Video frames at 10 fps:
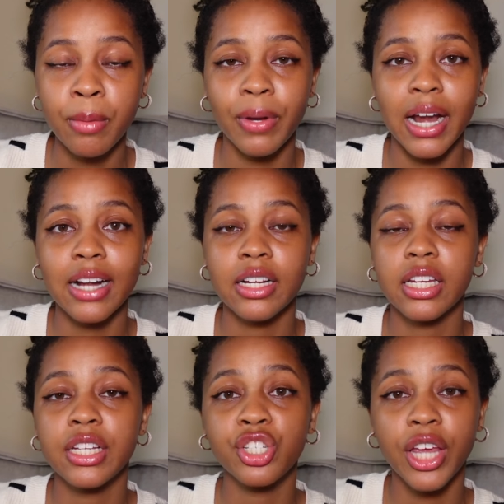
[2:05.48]
but
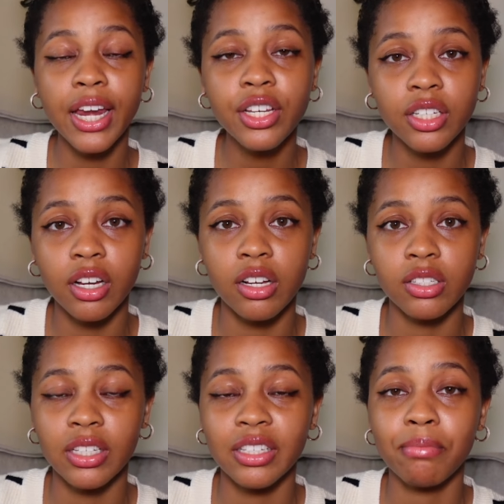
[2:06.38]
actually changing
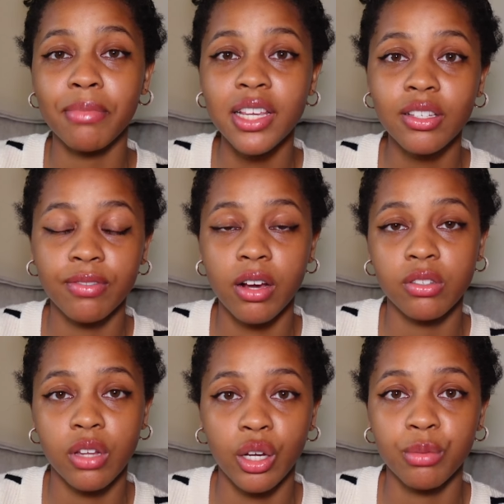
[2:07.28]
us in the midst of our
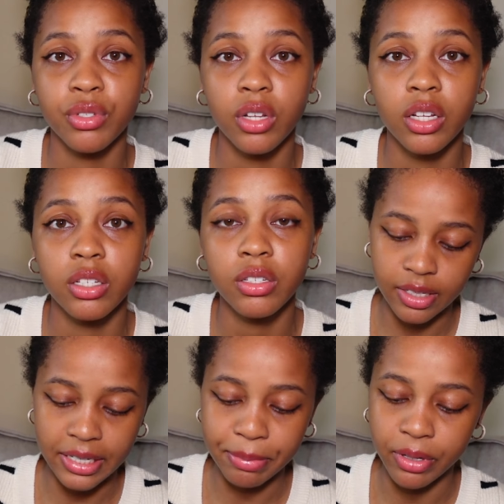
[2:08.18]
circumstance.
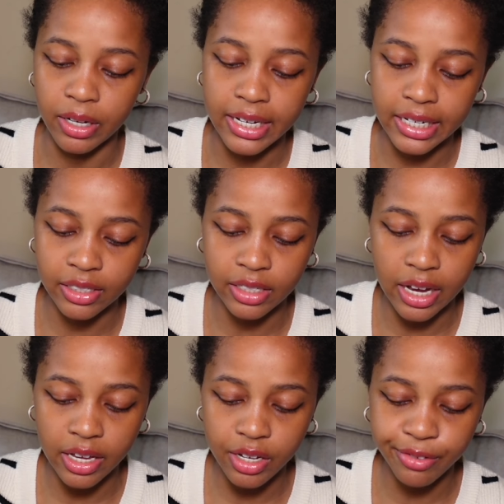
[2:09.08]
Deeper in
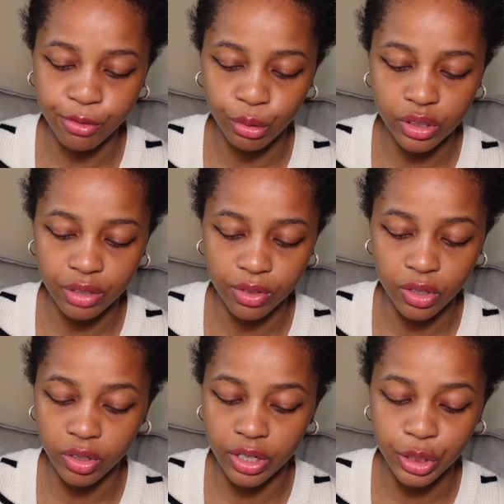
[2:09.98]
Isaiah 40
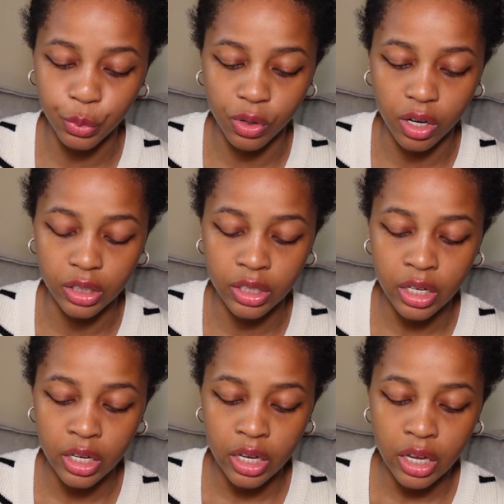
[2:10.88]
verse 31,
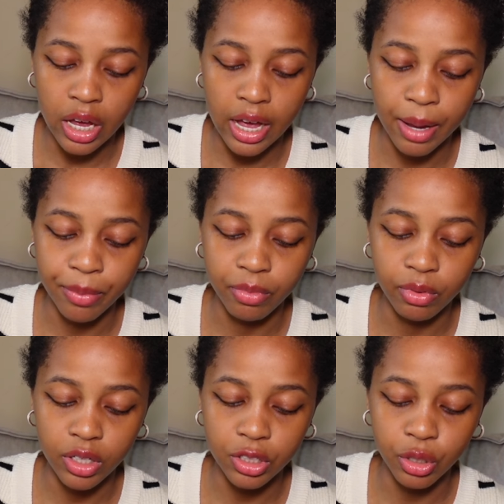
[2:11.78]

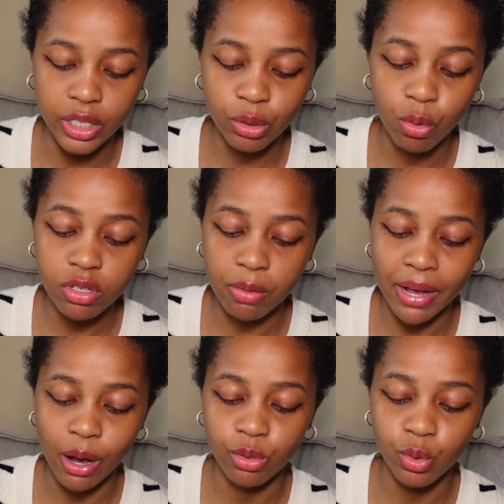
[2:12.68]
it talked
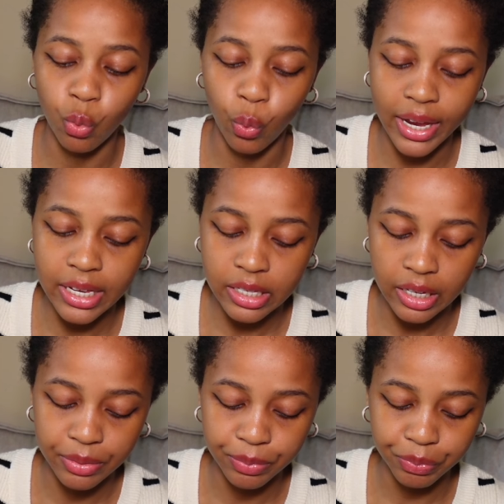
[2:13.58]
about
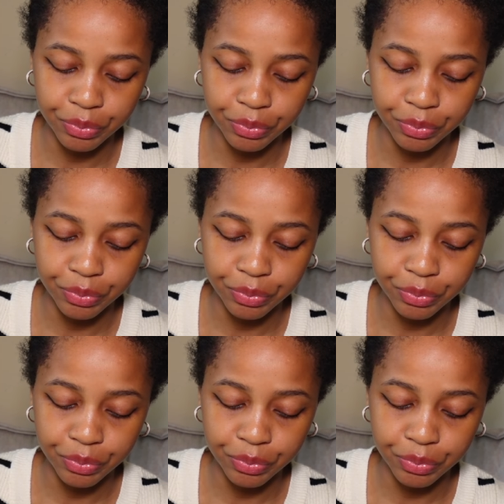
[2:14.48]
waiting.